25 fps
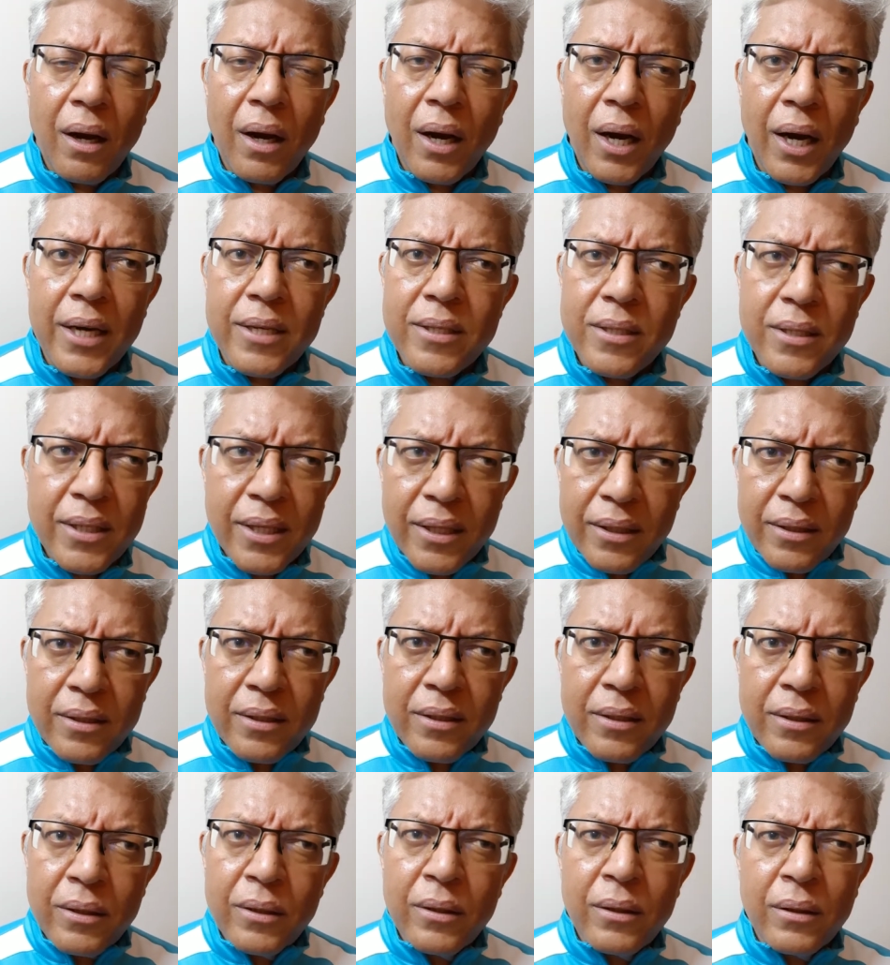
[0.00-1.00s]
I said,
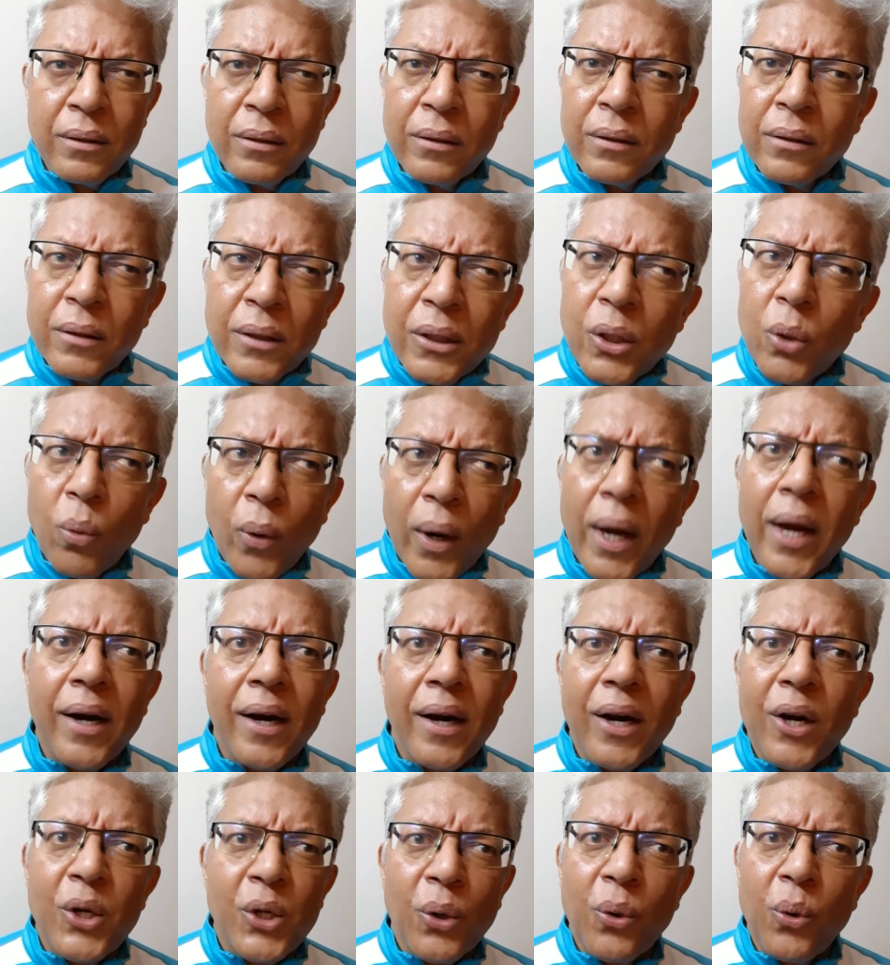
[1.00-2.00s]
"The one
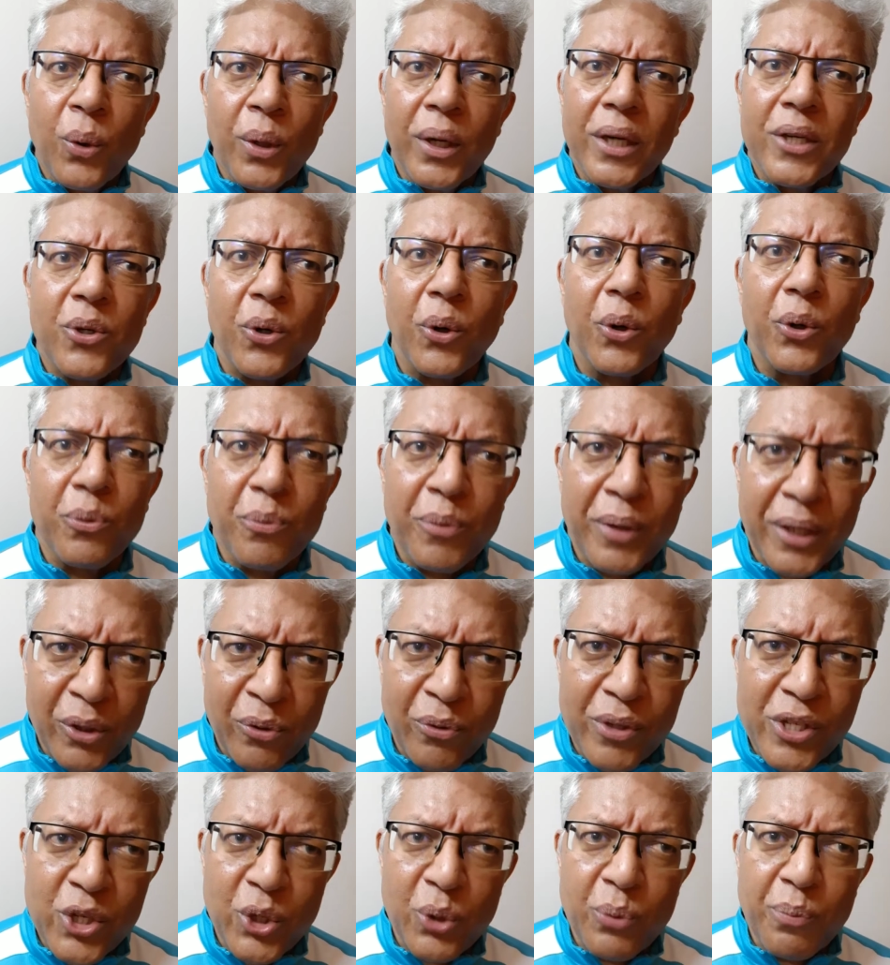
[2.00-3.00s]
and the only tournament
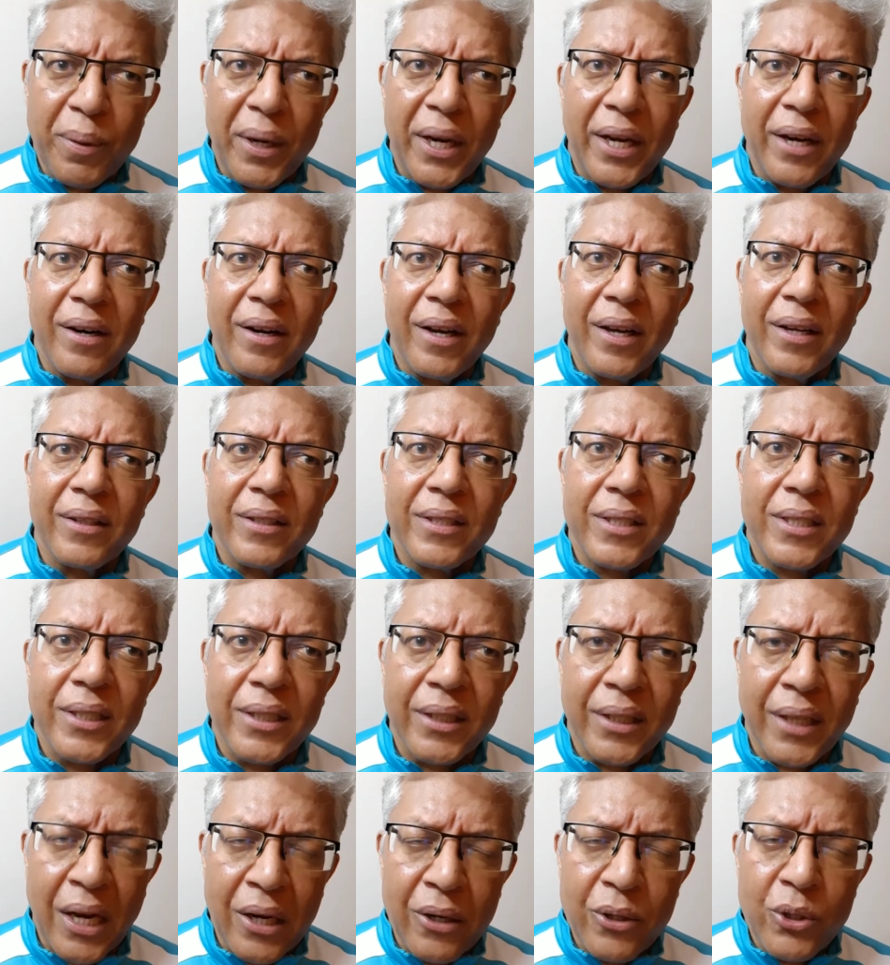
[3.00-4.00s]
which you played at
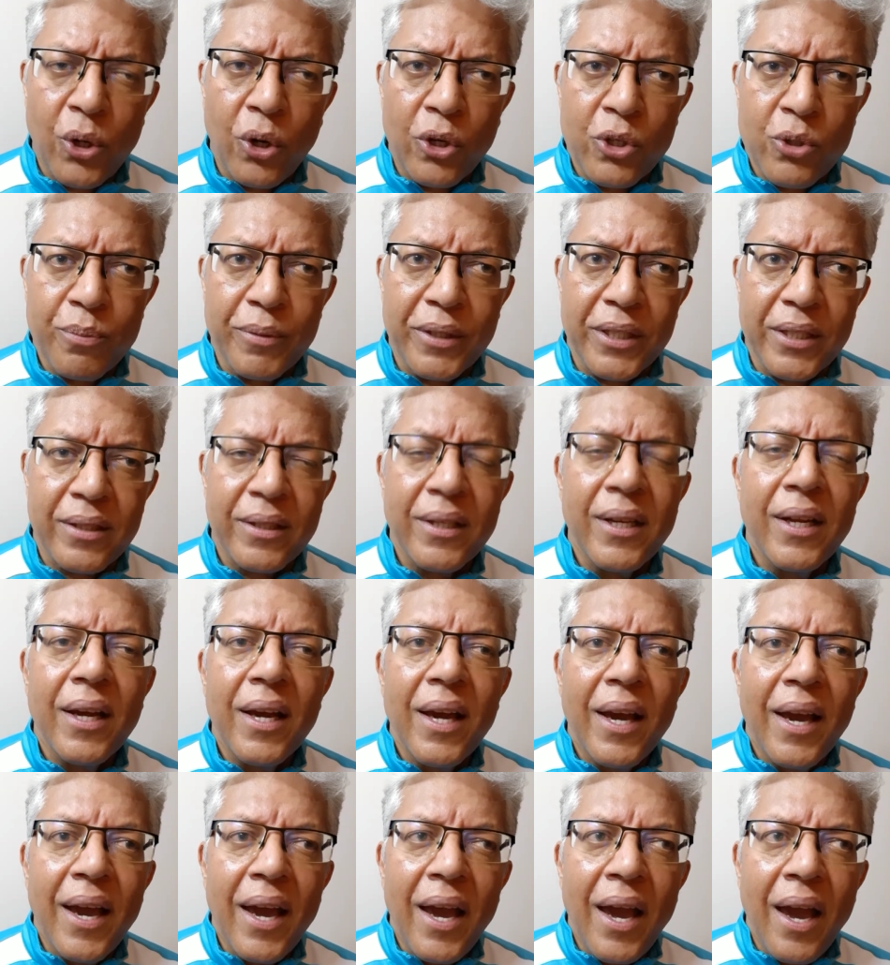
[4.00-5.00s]
Dortmund."
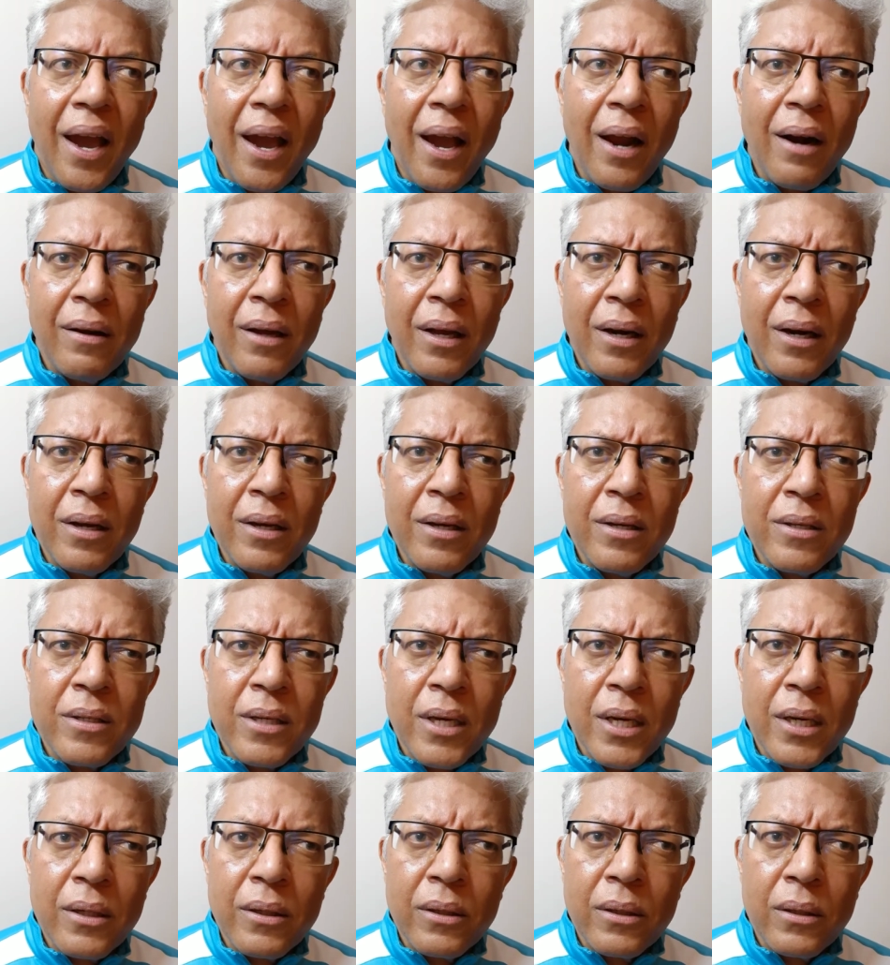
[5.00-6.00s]
And then he
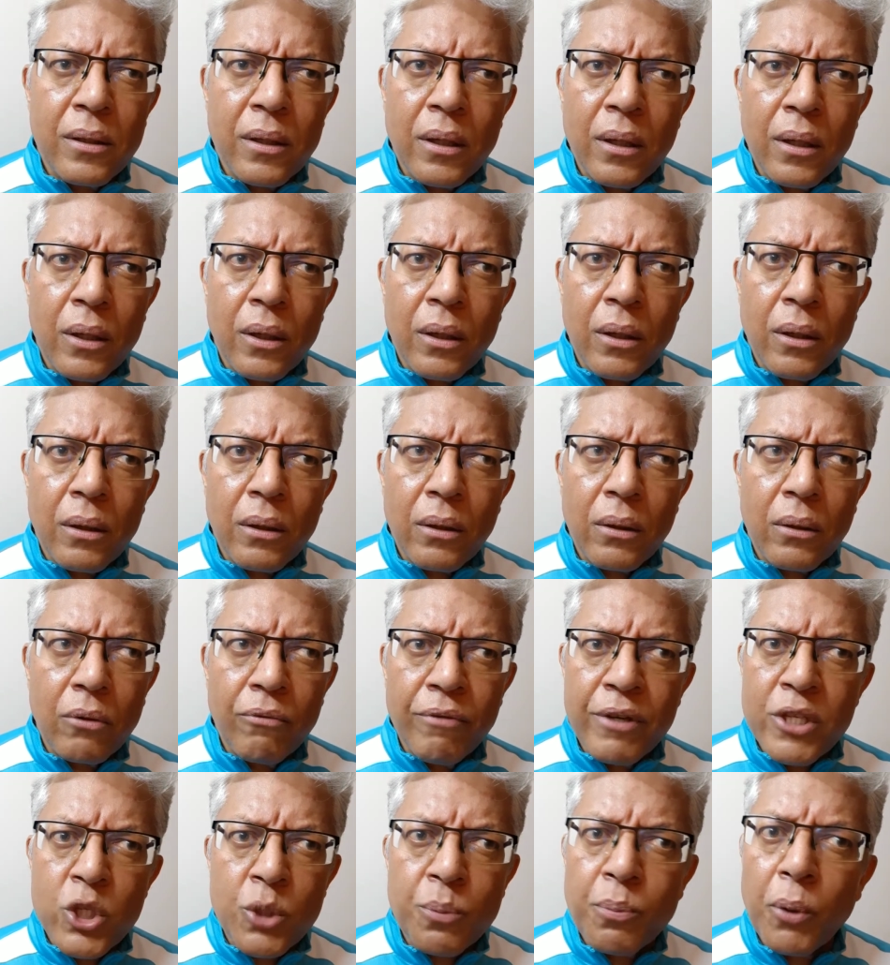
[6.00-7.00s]
said,
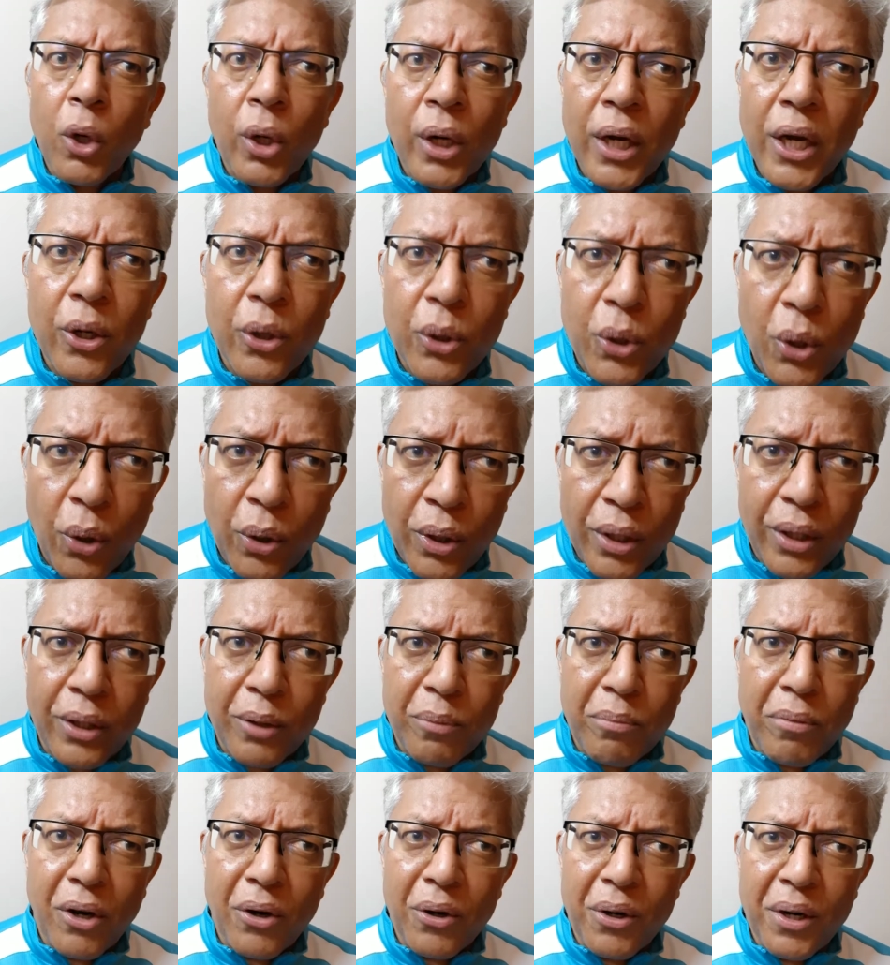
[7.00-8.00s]
"Which sport are you talking
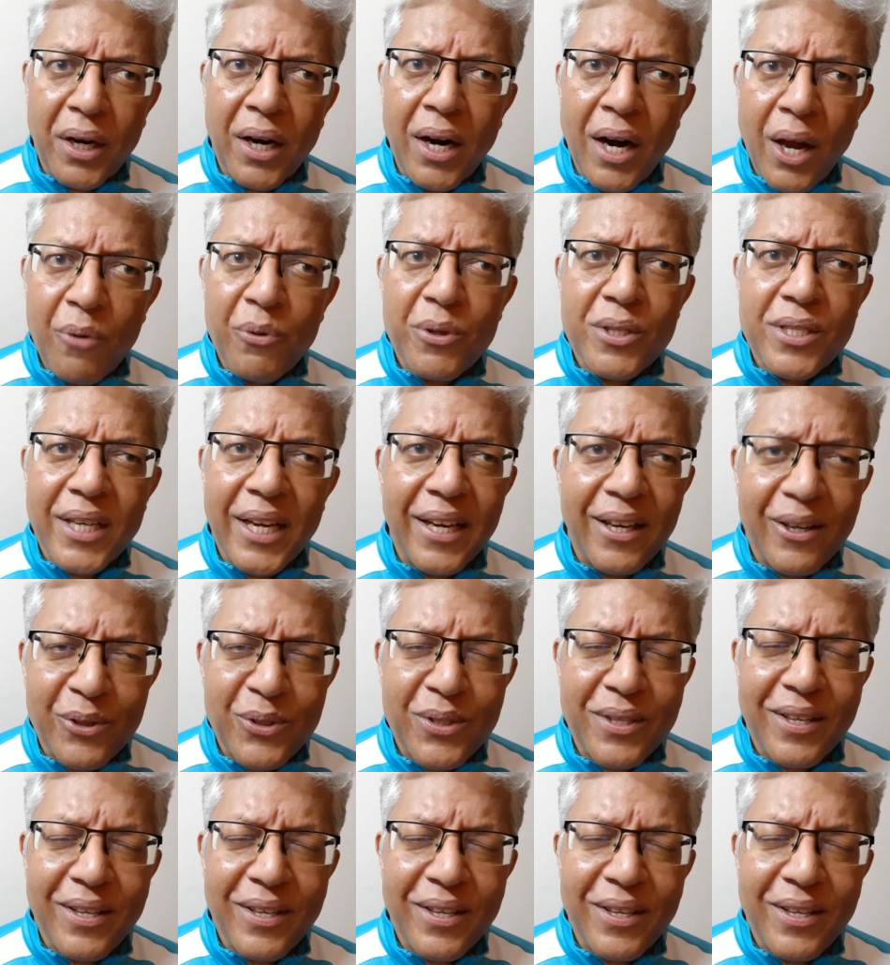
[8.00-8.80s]
about?" And I was like,